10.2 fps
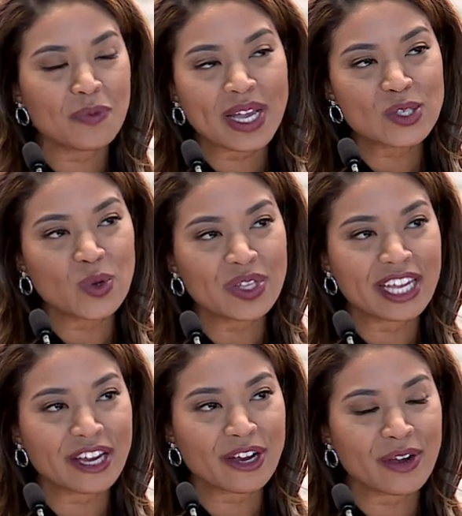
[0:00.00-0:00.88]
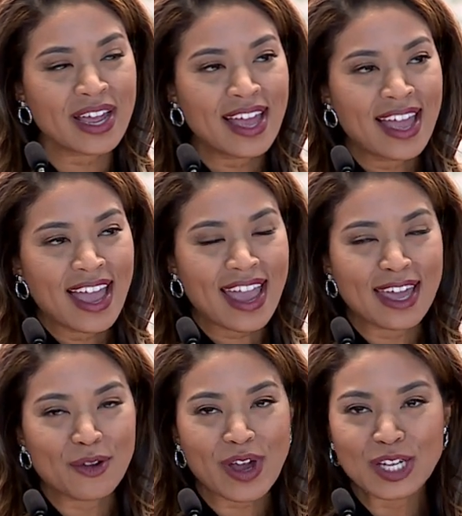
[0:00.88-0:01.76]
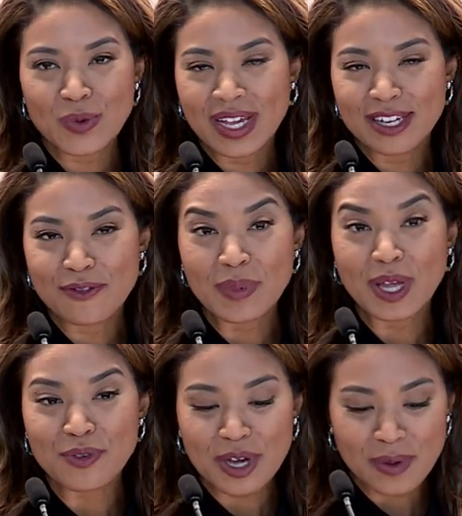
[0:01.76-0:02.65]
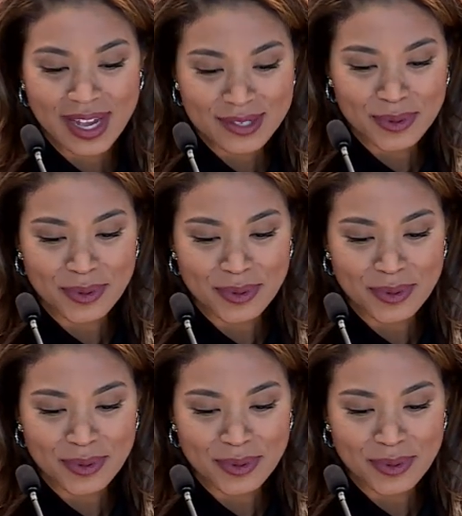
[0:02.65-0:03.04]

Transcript: of my schooling here and graduated from El Dorado High School.